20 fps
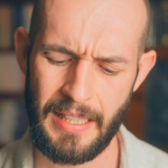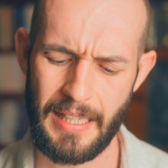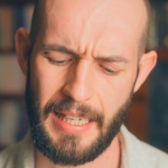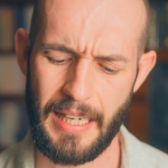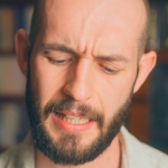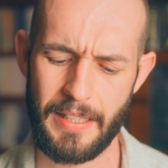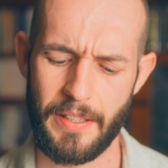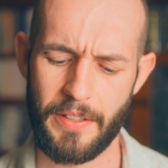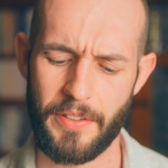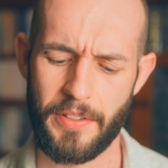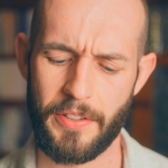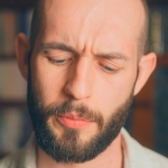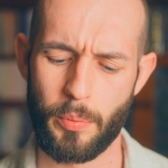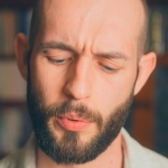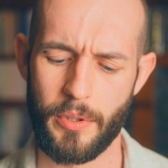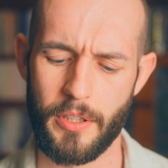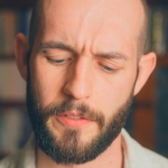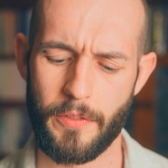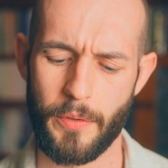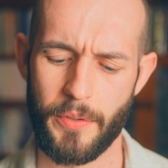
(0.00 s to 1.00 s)
And there's this
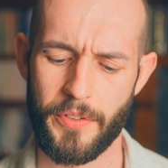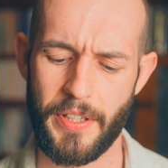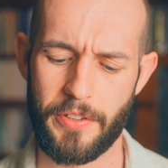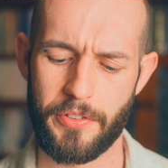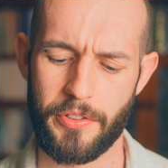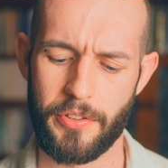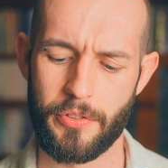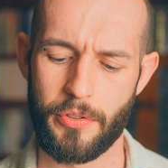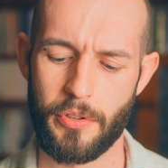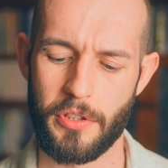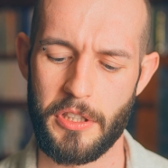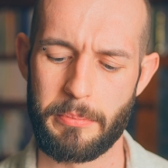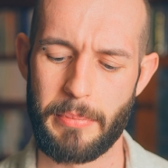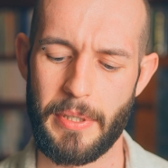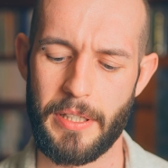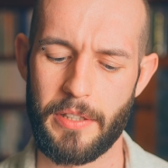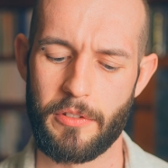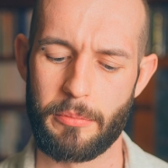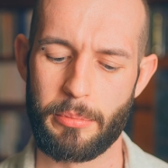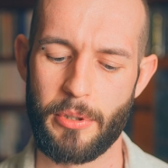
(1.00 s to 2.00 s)
wonderful section talking
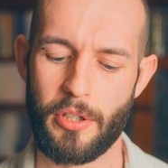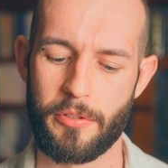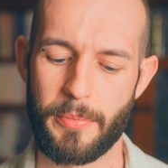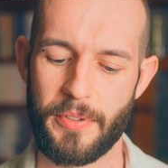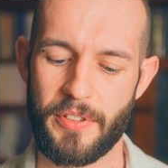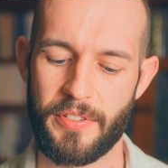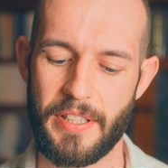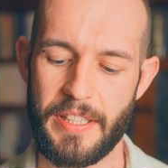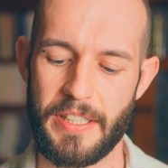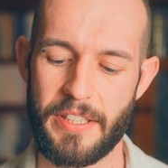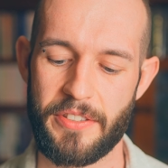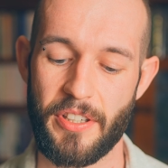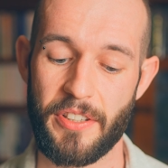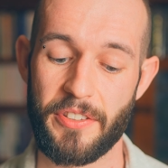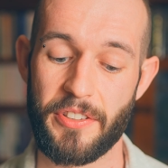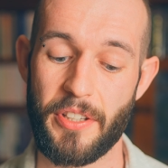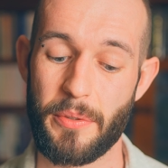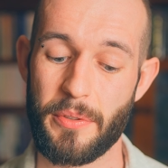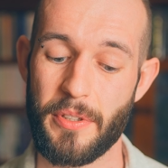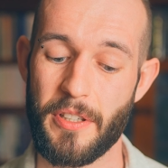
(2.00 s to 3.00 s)
about the rapprochement stage. I
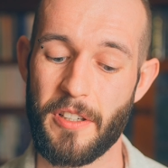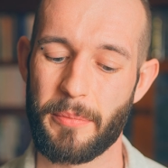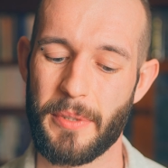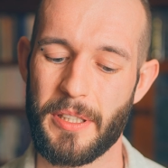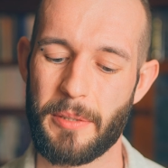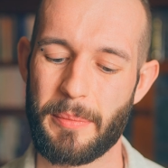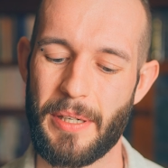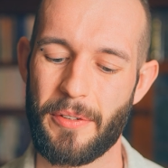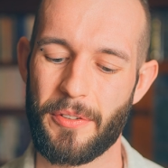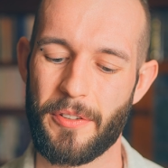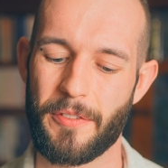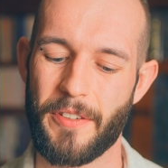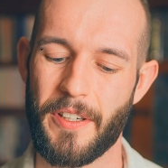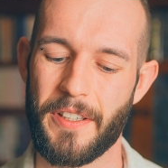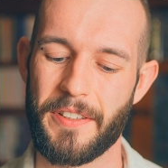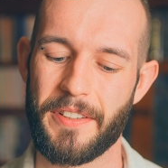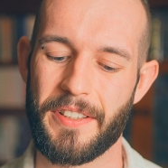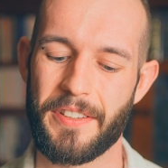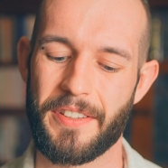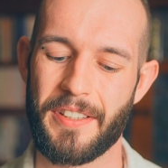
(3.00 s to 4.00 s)
don't know if I'm going to be able to
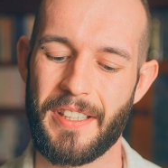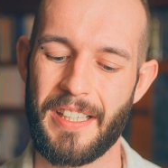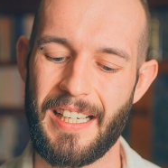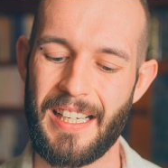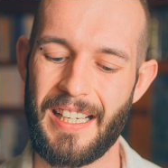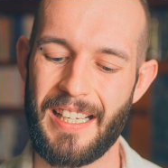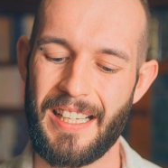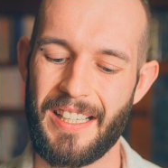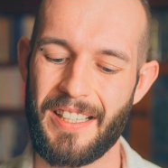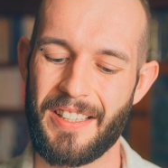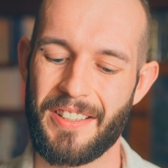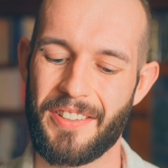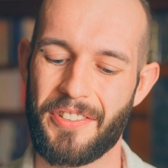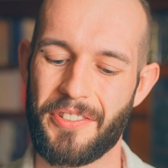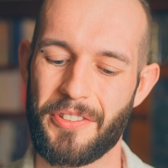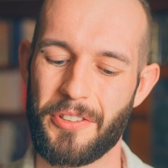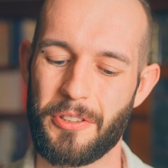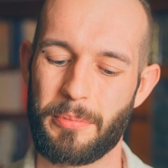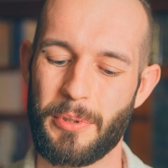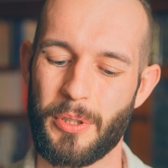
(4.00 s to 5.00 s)
find it
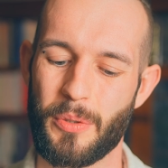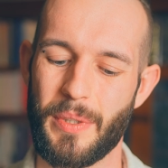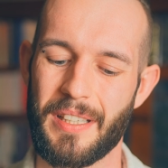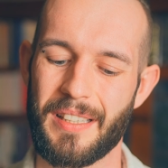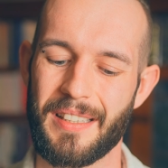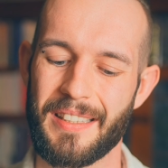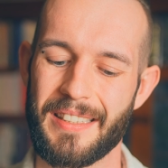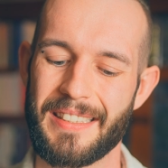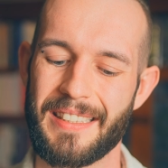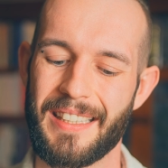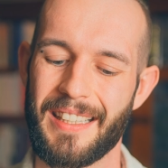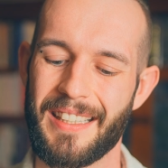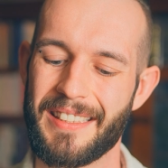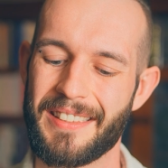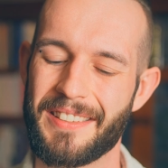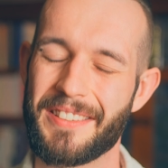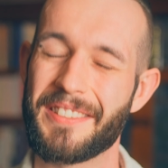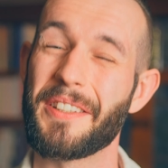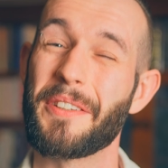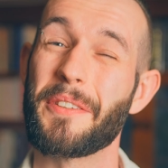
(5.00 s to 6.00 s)
super quickly.
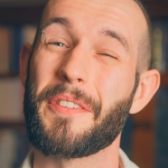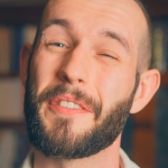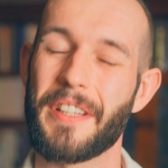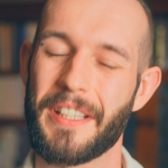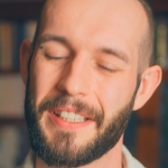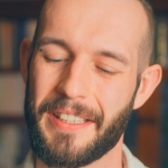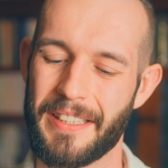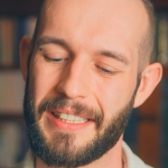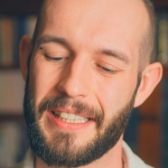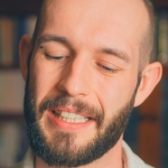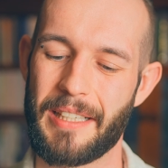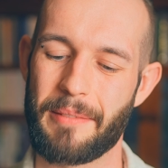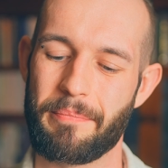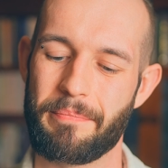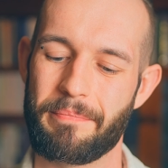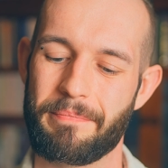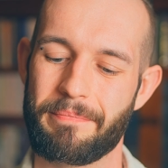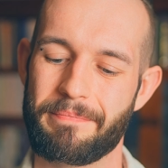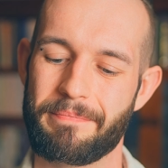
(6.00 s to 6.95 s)
I don't think I am.